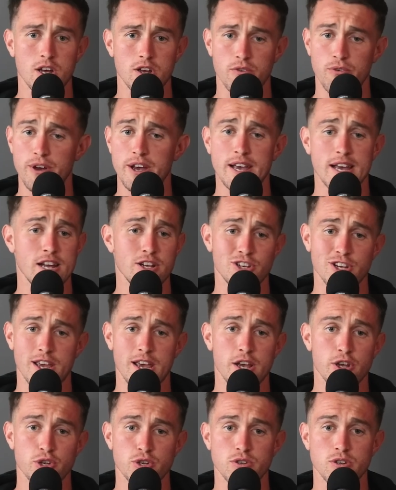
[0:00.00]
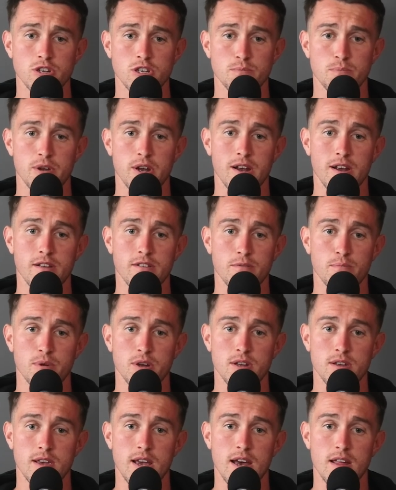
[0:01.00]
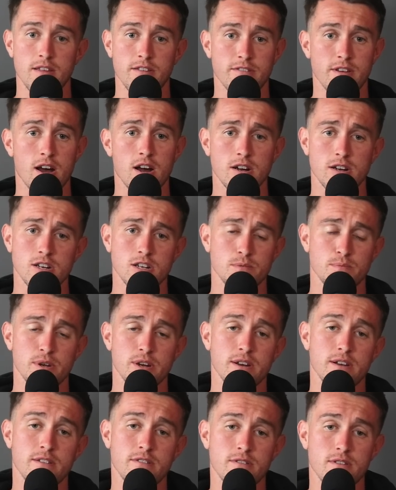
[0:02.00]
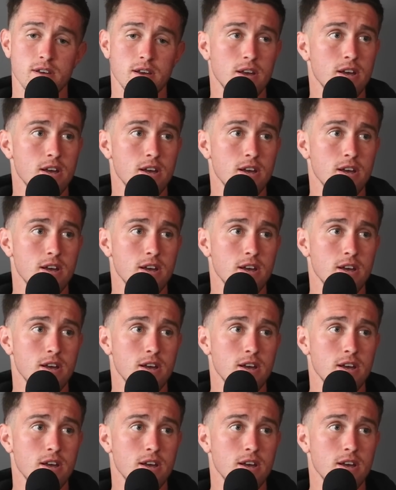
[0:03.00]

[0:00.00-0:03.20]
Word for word: great educational experience. But mm-hmm. yeah, the soccer experience